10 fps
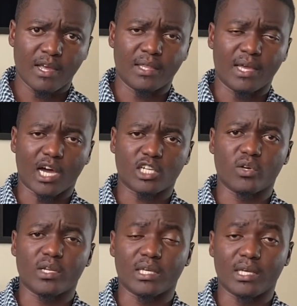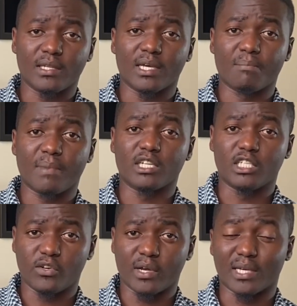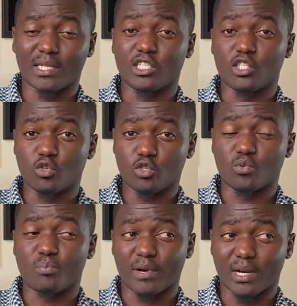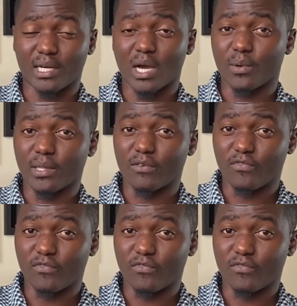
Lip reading: they actually kill that bacteria that is used to break down the